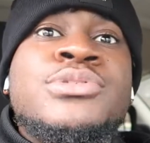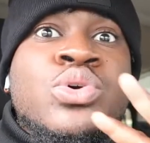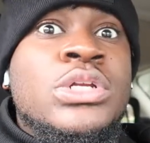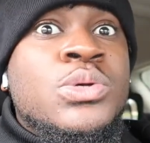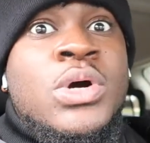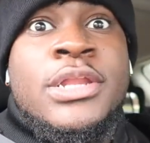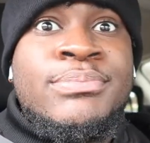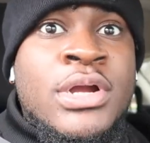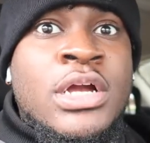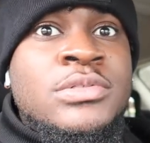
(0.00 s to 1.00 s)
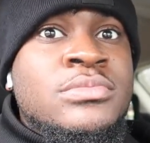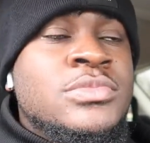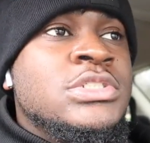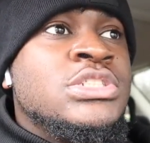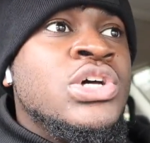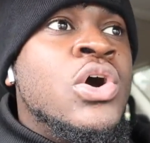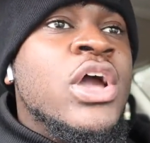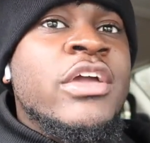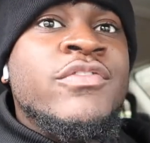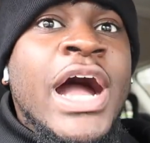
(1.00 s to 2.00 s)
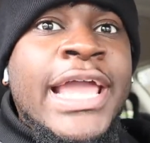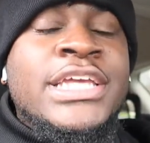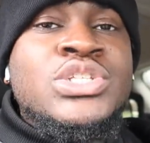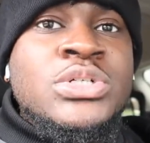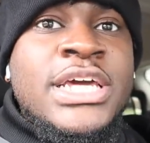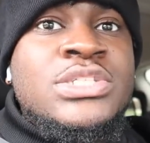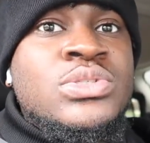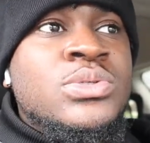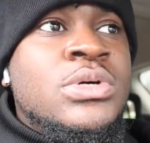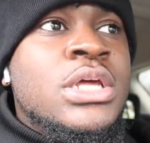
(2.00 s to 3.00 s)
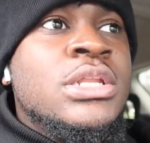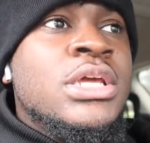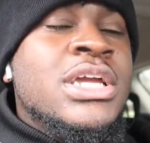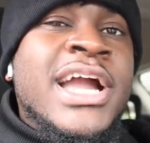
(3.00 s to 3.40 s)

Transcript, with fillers: twenty-one, bro. So if I could do it at twenty-one,